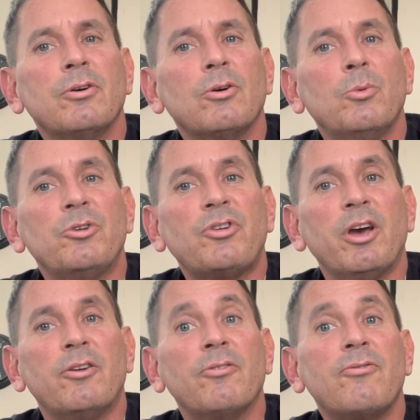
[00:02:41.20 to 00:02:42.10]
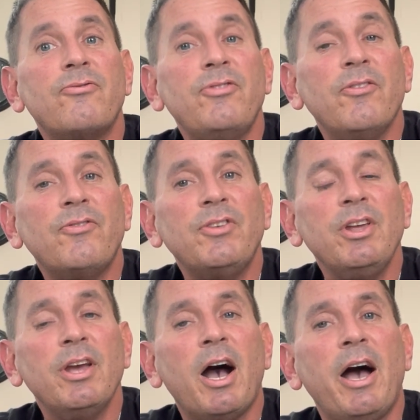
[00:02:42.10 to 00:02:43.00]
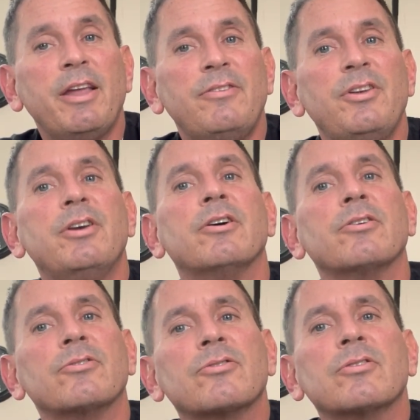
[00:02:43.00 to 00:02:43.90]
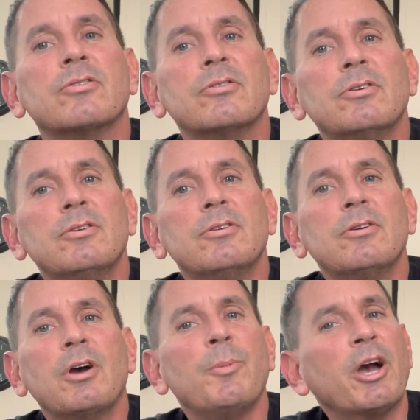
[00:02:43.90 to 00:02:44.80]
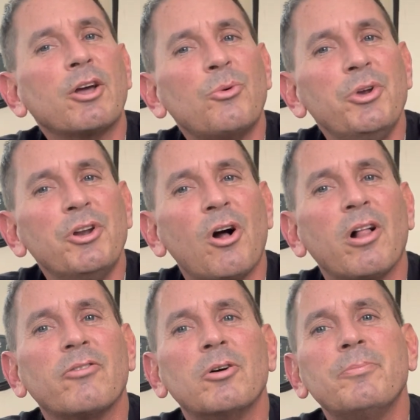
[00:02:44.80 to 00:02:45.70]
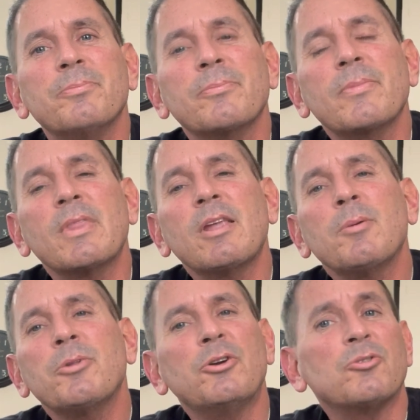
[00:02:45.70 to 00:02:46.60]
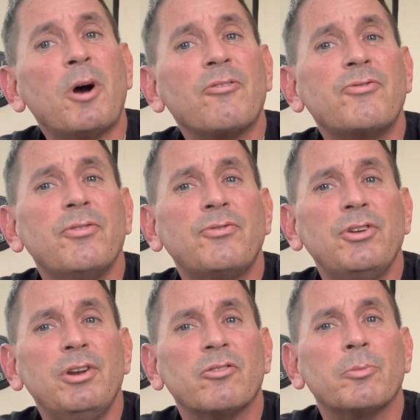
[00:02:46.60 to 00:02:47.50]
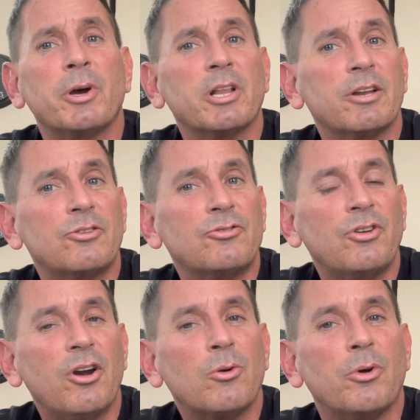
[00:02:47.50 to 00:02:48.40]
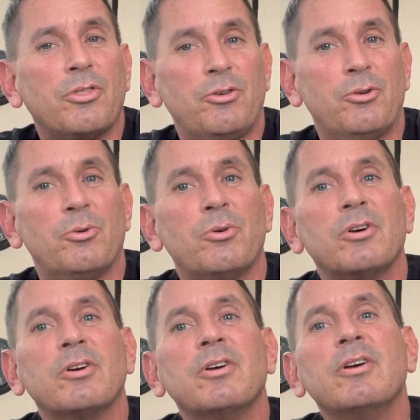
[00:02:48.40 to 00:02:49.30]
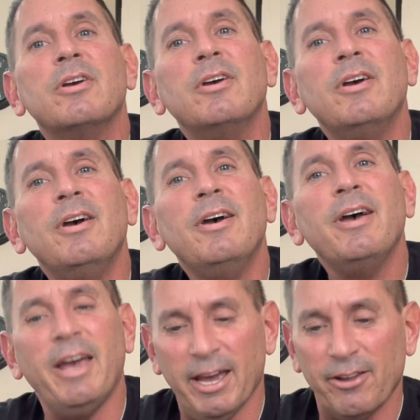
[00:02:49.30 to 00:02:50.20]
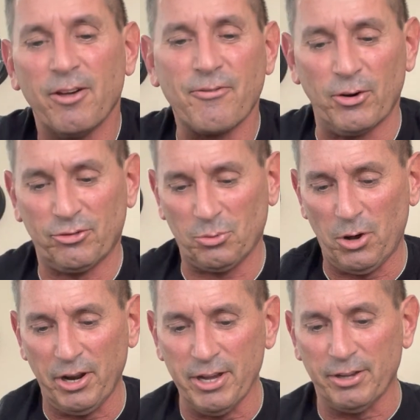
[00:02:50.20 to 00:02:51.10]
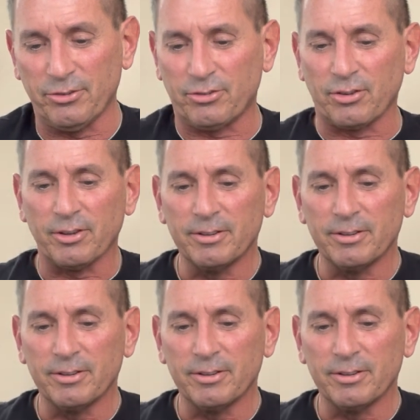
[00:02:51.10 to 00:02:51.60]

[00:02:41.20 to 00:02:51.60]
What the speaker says: which had 50 ideas. I'm not going to read all of them, but there's about 15 of them I'd like to share with you. And the first one is,